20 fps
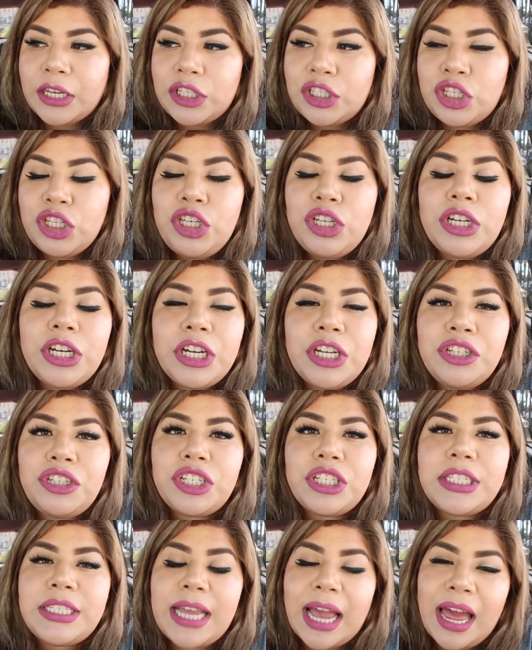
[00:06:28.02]
So you can
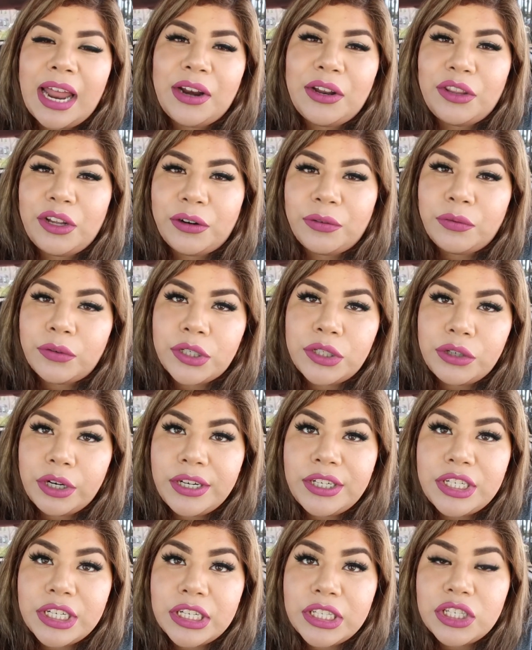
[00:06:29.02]
understand their
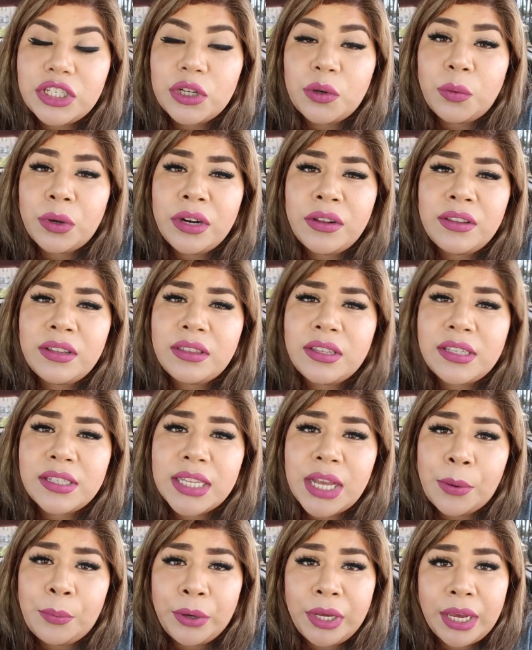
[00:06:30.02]
frustration. So one of the
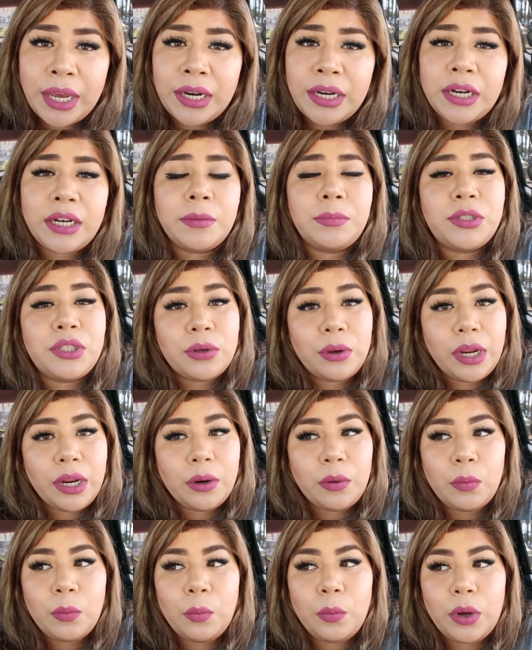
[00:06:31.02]
things that we ended up
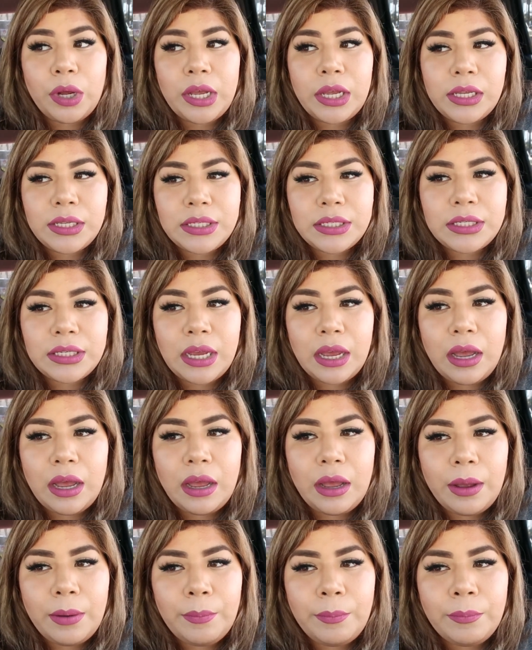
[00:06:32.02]
doing was
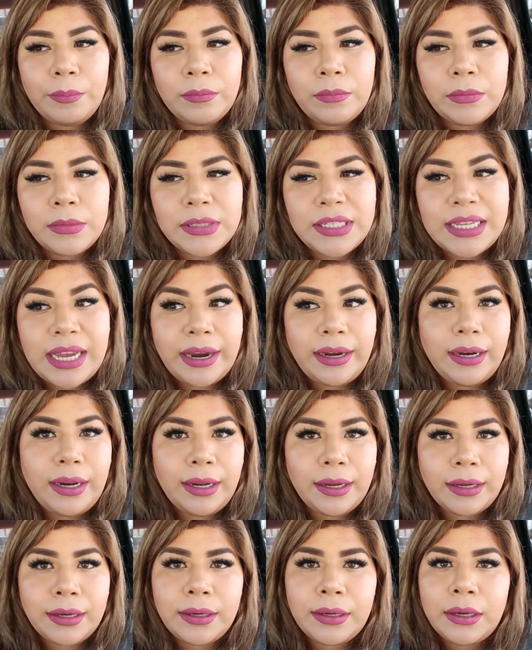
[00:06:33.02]

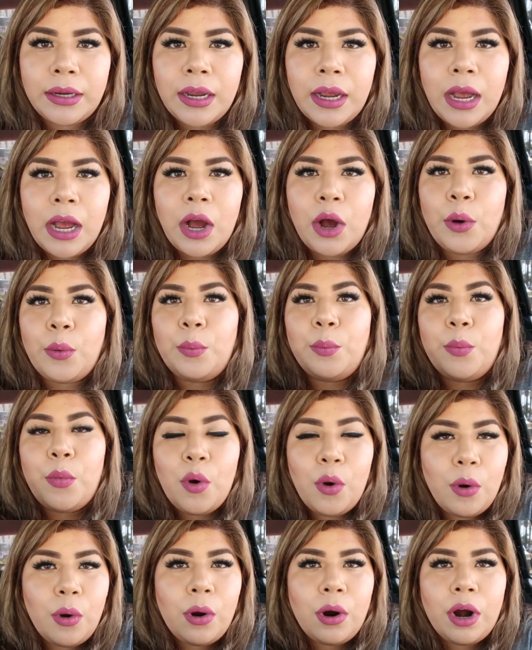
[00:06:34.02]
signing
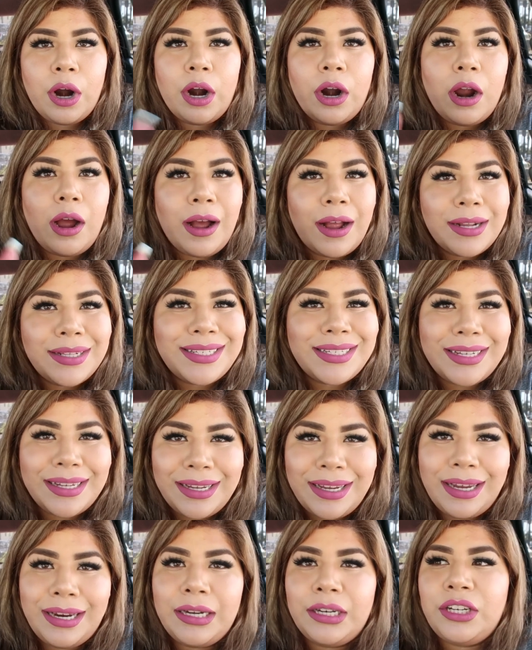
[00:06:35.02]
more
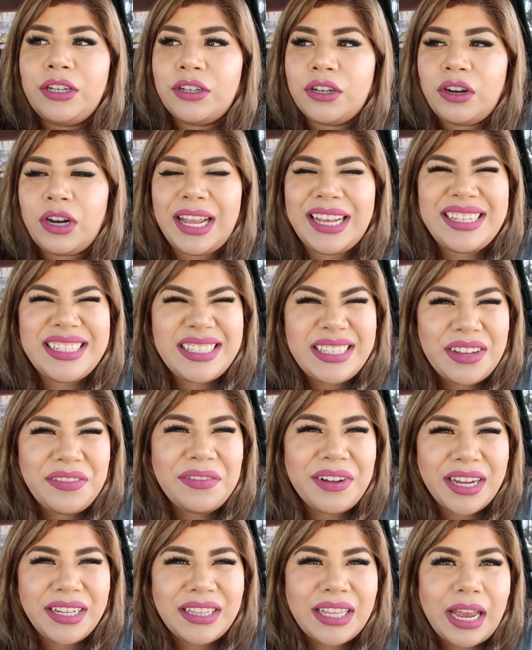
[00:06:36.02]
often, you know, like
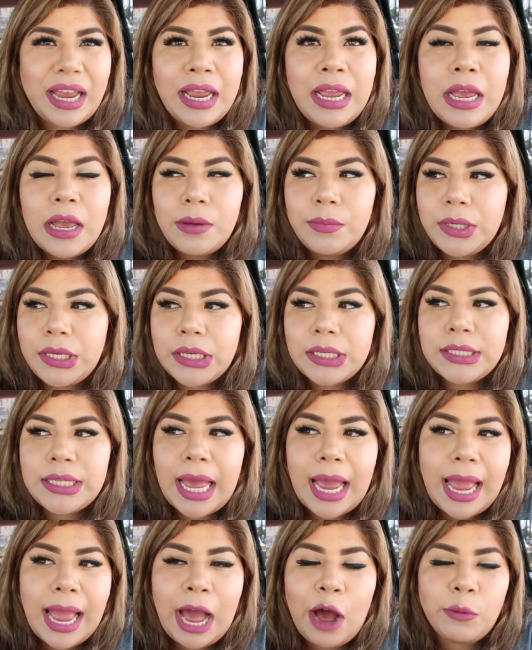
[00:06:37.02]
stuff like that, because
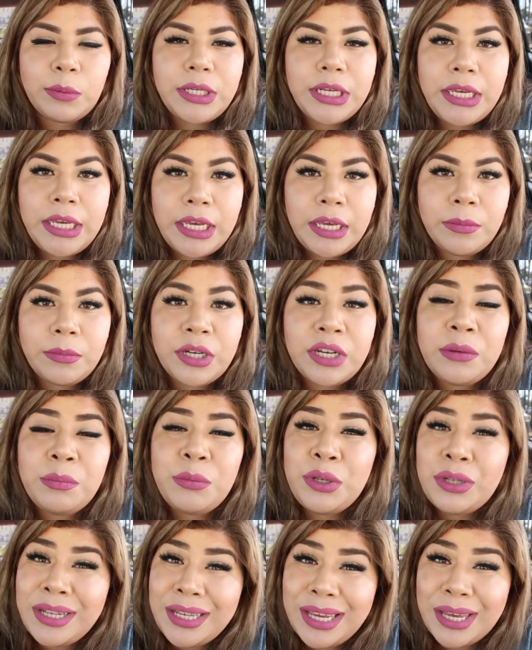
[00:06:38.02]
that helped him
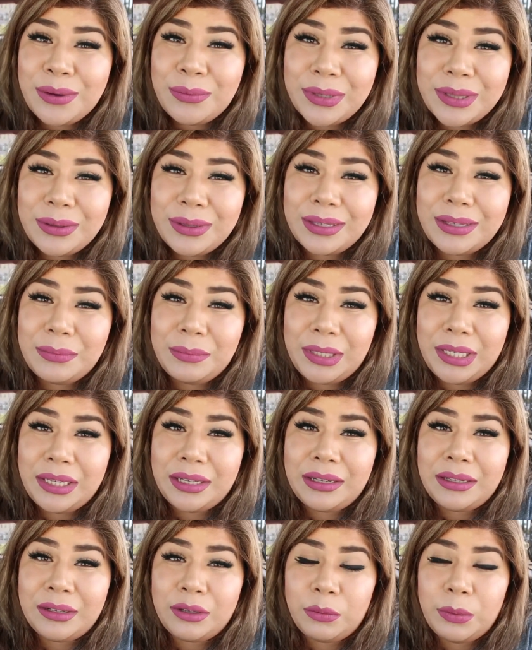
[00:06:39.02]
communicate with me
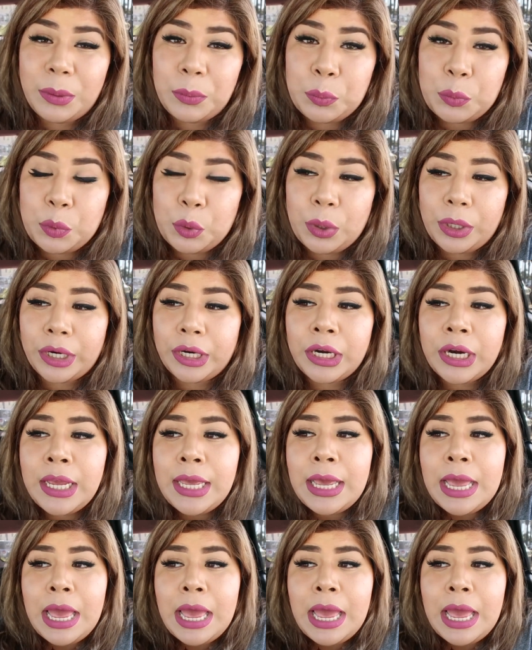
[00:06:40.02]
a little bit more.